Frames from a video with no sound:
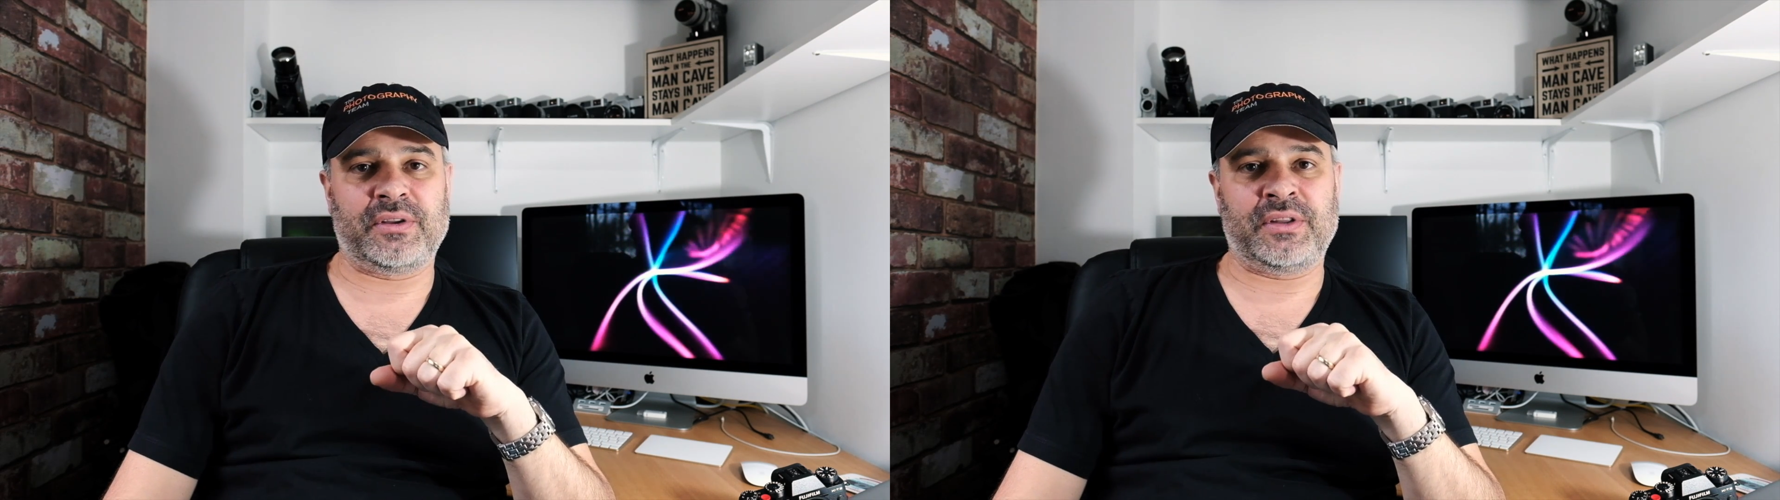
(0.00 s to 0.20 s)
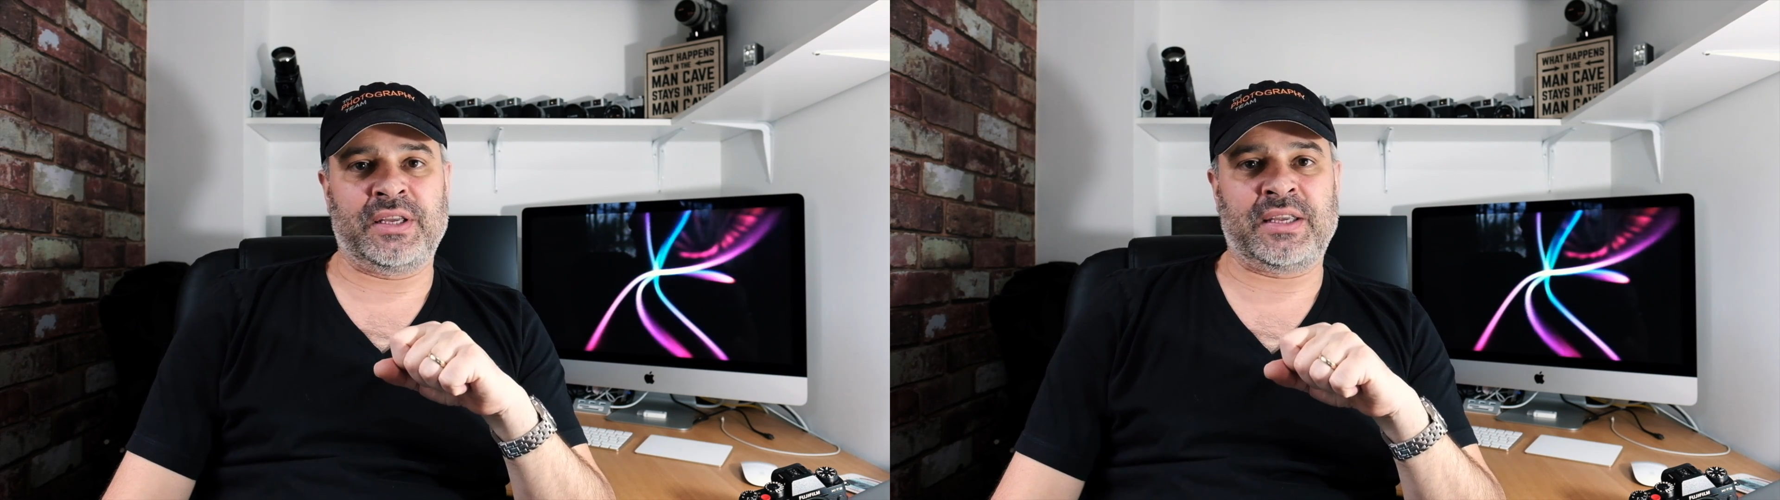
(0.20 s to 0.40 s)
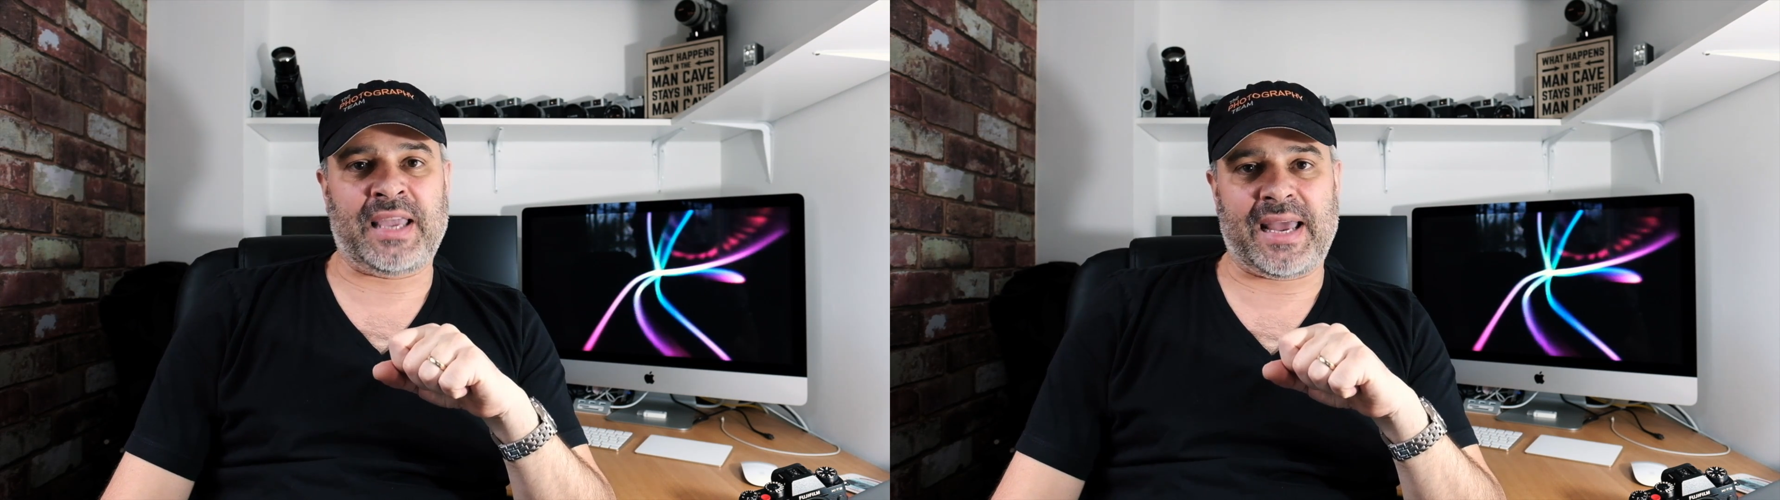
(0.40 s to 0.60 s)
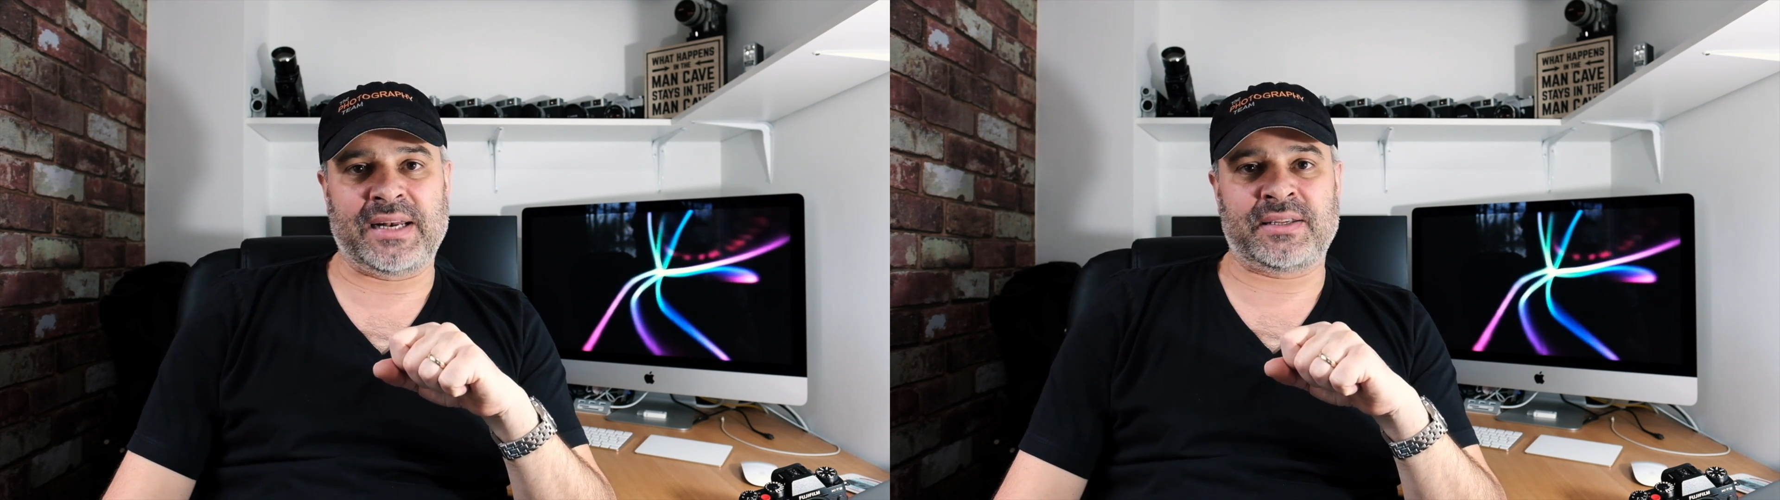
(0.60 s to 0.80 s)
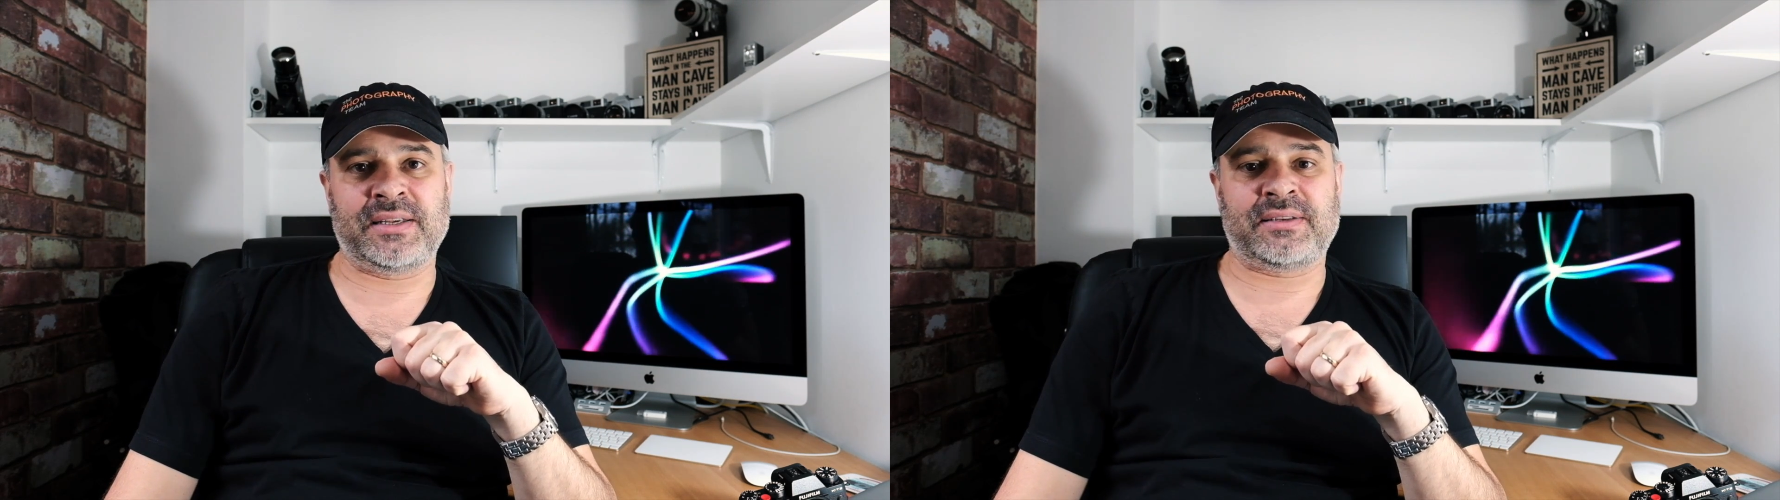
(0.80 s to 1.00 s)
the
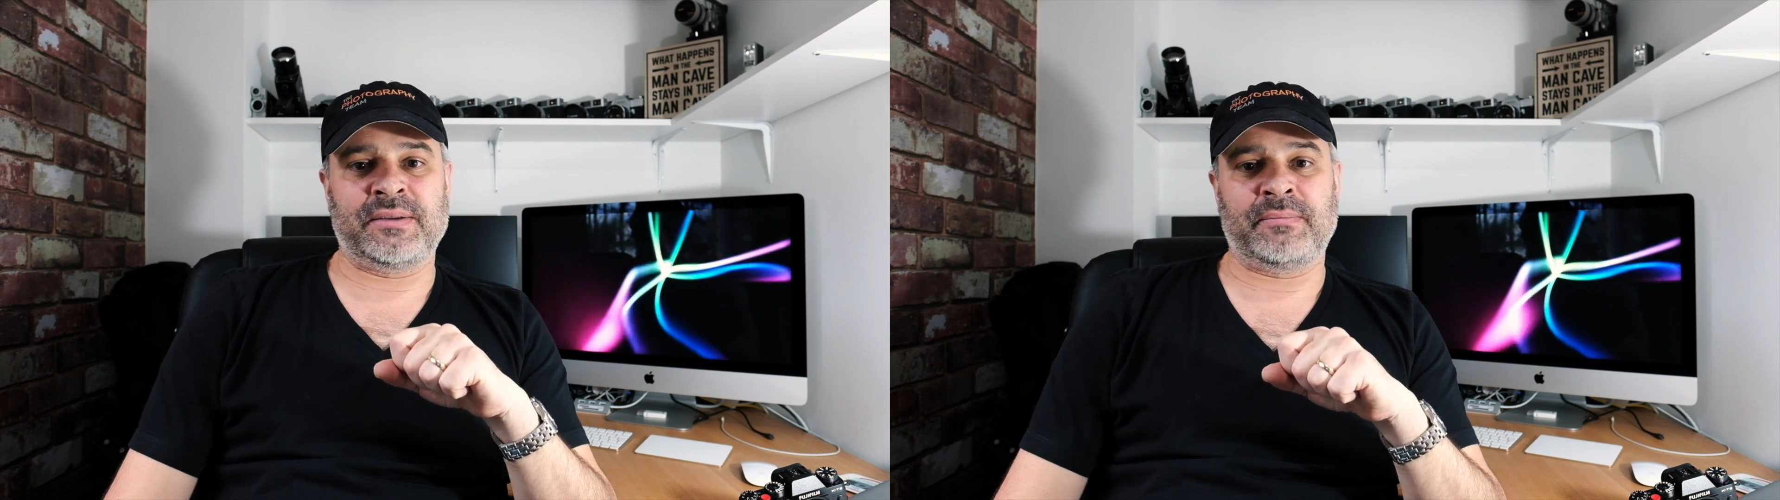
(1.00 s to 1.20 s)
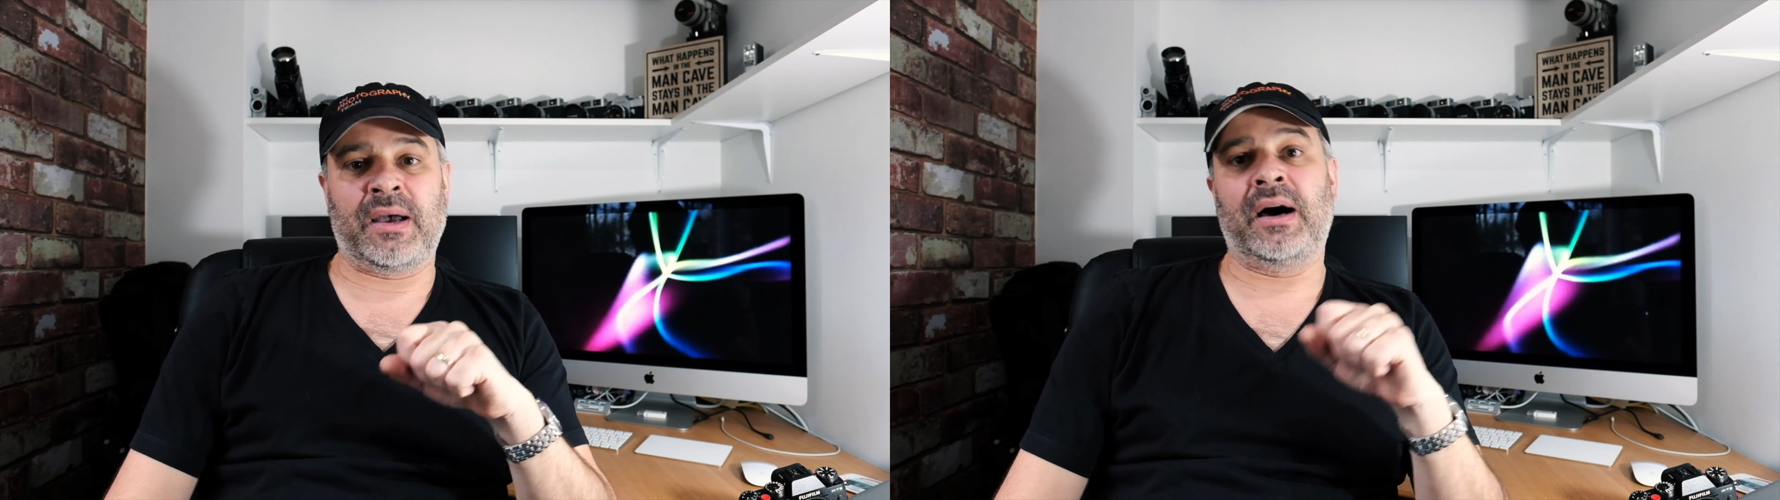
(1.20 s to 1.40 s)
Canon system